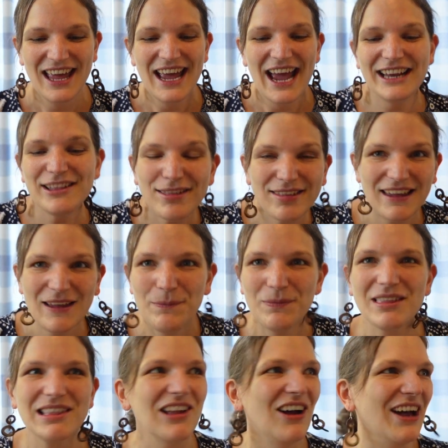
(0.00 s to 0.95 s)
It
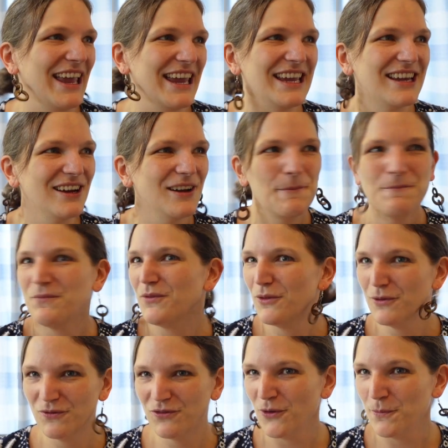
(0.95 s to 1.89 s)
seems like,
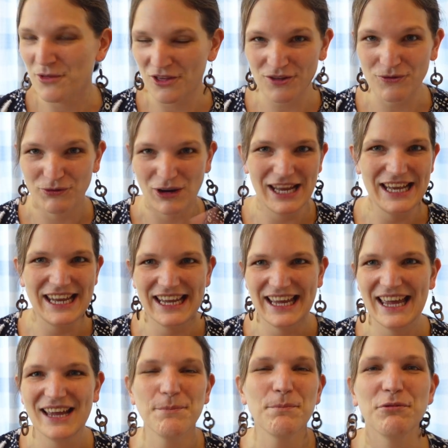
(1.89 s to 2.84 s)
from just reading
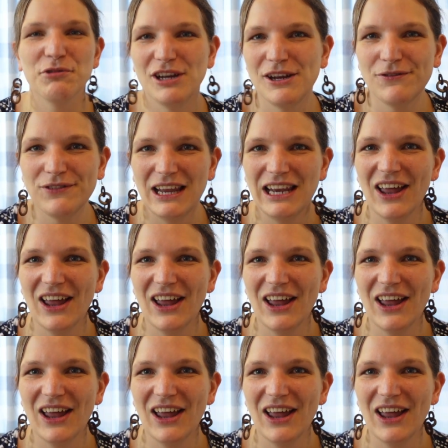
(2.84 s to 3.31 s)
it briefly